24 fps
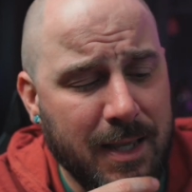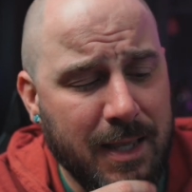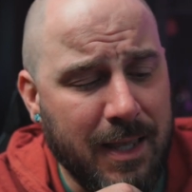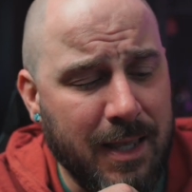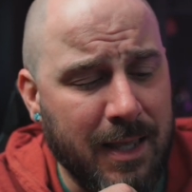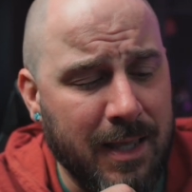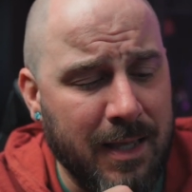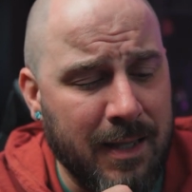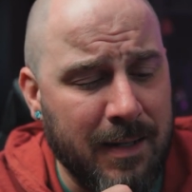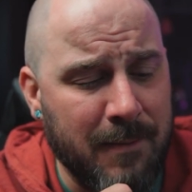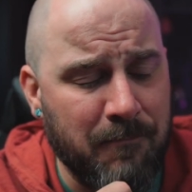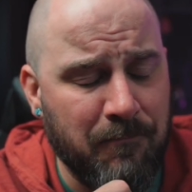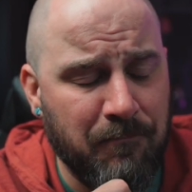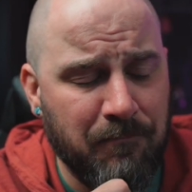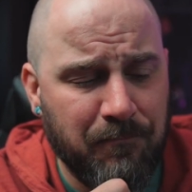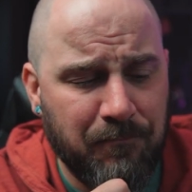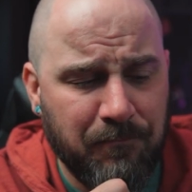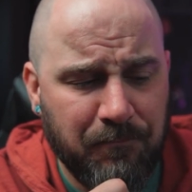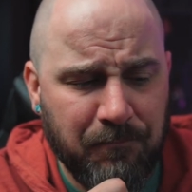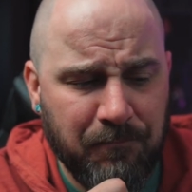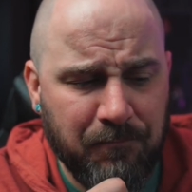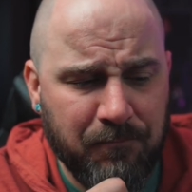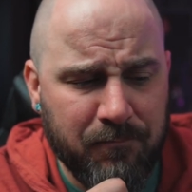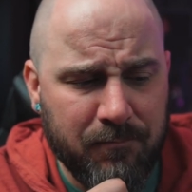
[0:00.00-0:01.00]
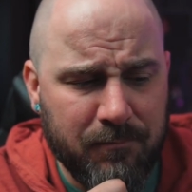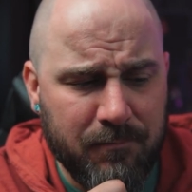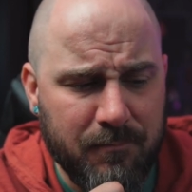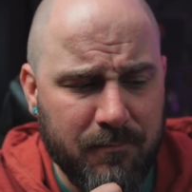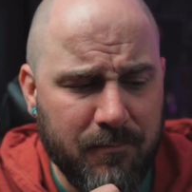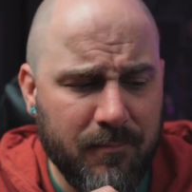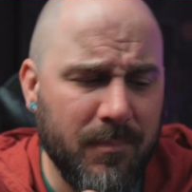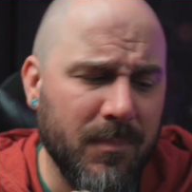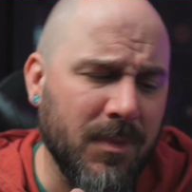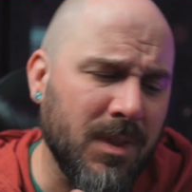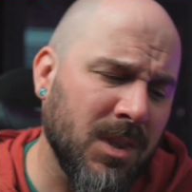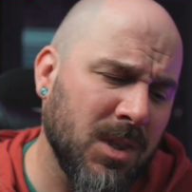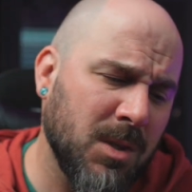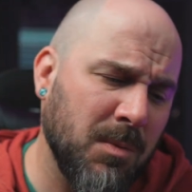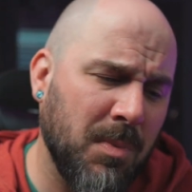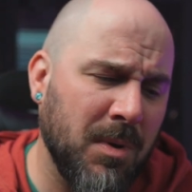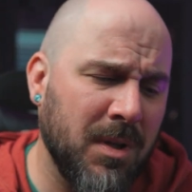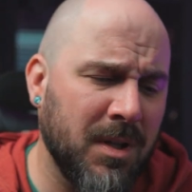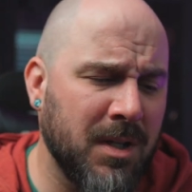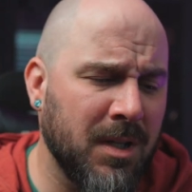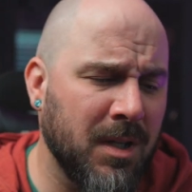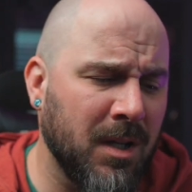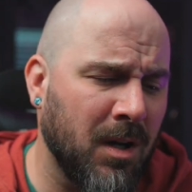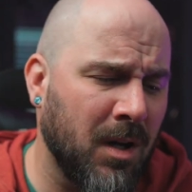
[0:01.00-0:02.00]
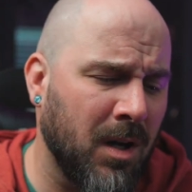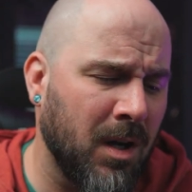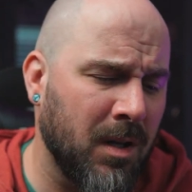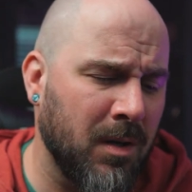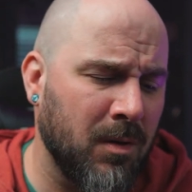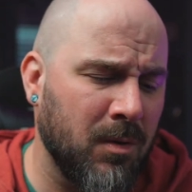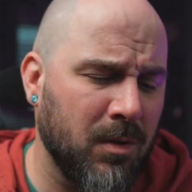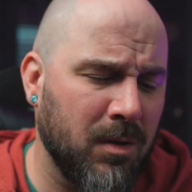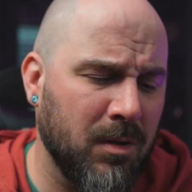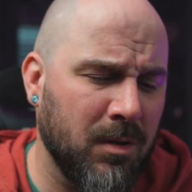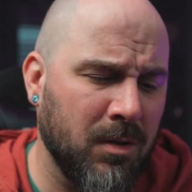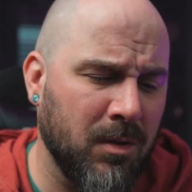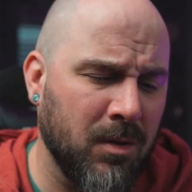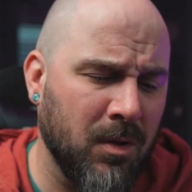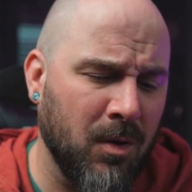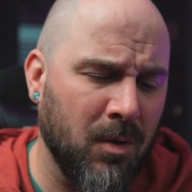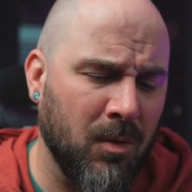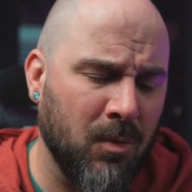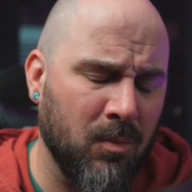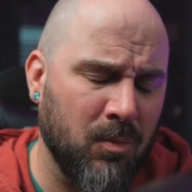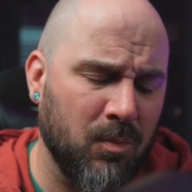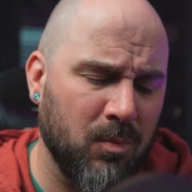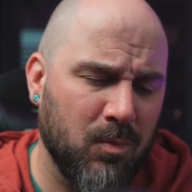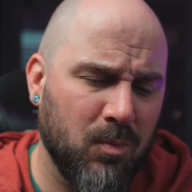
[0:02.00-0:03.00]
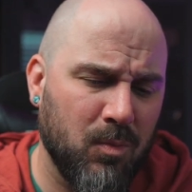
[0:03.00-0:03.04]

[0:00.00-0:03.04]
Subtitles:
and depending on, you know,